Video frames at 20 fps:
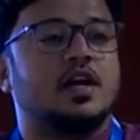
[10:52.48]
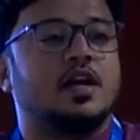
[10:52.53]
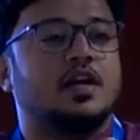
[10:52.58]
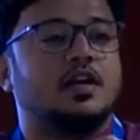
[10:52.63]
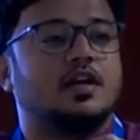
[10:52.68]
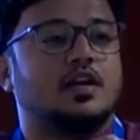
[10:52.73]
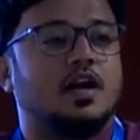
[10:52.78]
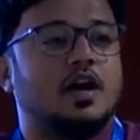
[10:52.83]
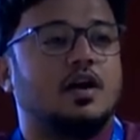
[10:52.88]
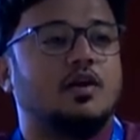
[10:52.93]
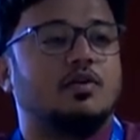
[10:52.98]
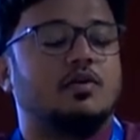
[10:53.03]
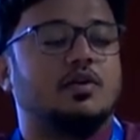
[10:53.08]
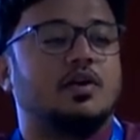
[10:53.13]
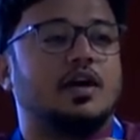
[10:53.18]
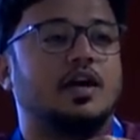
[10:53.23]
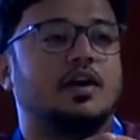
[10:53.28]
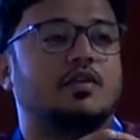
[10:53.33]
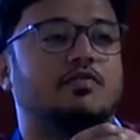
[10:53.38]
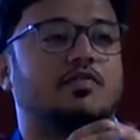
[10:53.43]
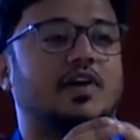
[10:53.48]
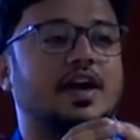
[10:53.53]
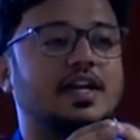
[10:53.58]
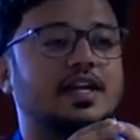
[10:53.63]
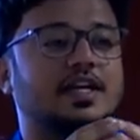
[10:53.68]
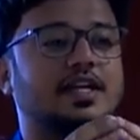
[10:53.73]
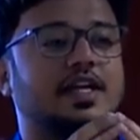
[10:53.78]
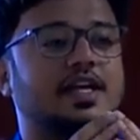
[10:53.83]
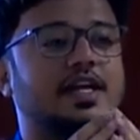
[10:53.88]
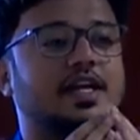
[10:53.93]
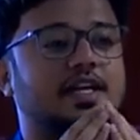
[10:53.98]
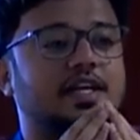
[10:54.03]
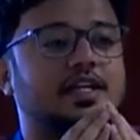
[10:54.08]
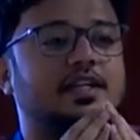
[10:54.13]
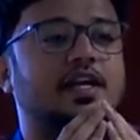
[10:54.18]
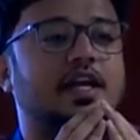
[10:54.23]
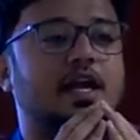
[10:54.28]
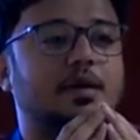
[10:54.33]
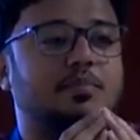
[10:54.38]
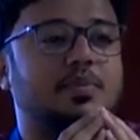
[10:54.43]
Now, while creating
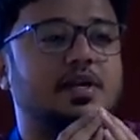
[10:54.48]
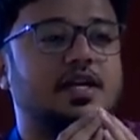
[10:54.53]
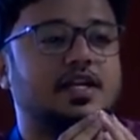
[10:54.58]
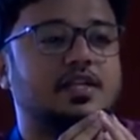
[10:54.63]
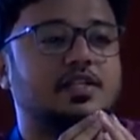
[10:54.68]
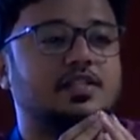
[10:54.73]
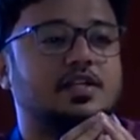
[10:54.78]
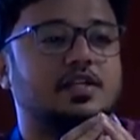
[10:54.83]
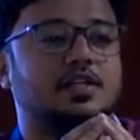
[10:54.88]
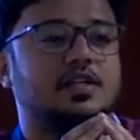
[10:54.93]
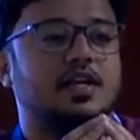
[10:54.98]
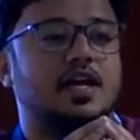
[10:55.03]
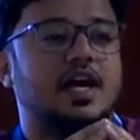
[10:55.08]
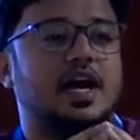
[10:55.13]
that application,